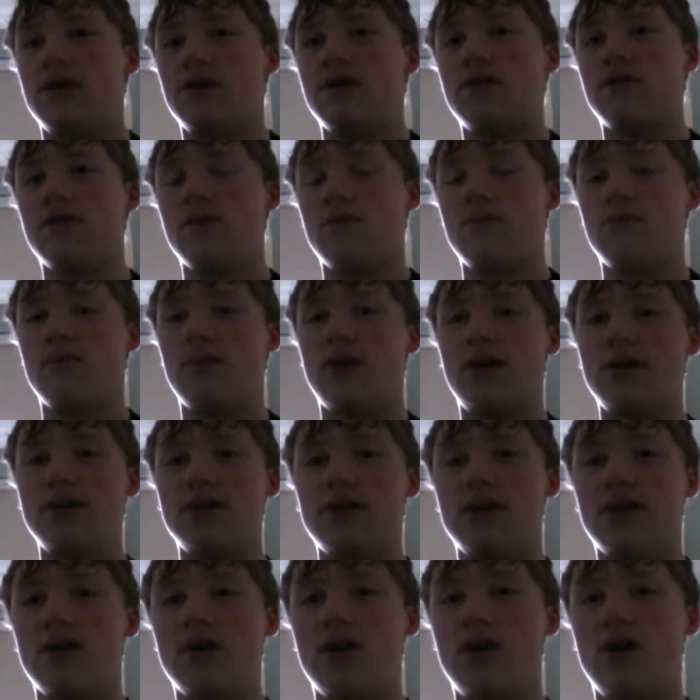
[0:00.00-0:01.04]
So
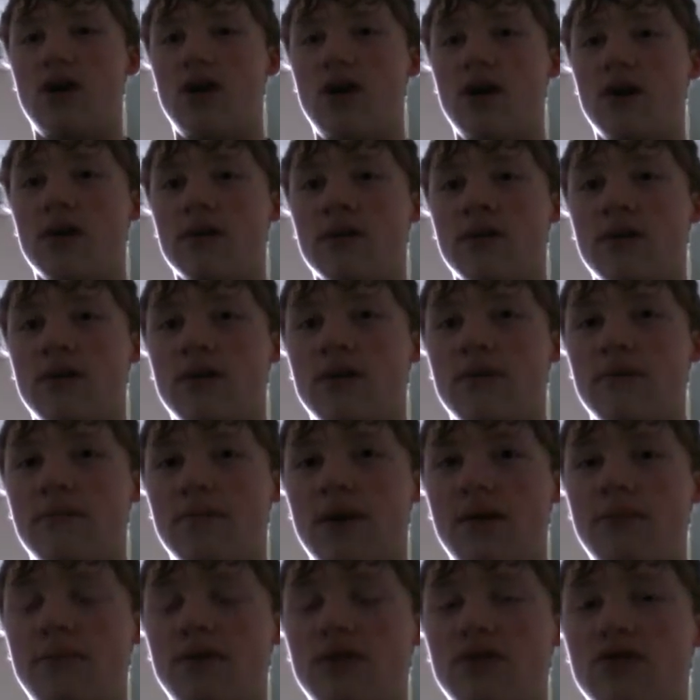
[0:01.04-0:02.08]

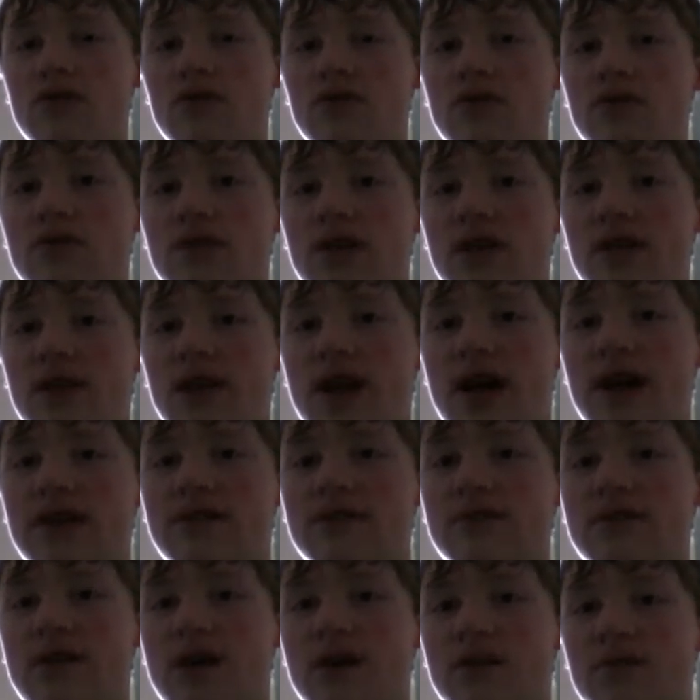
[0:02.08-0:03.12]
maybe use the
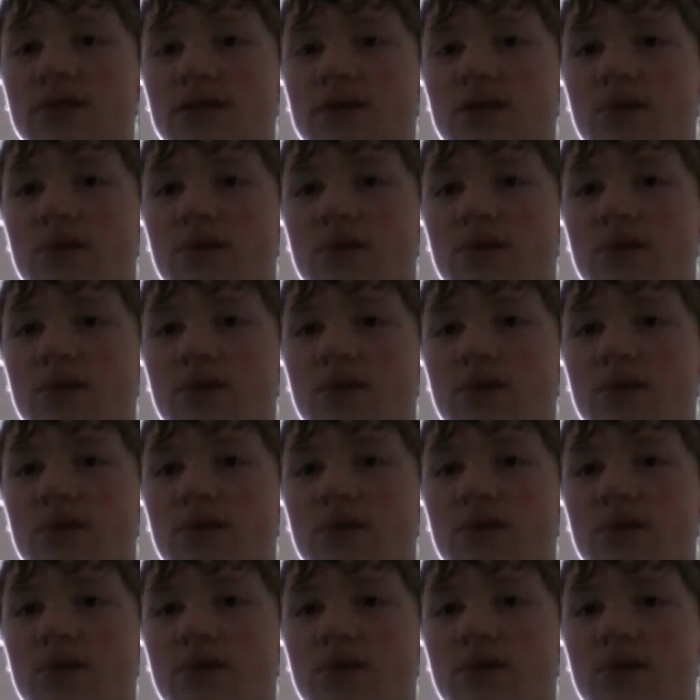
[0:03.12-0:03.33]
last character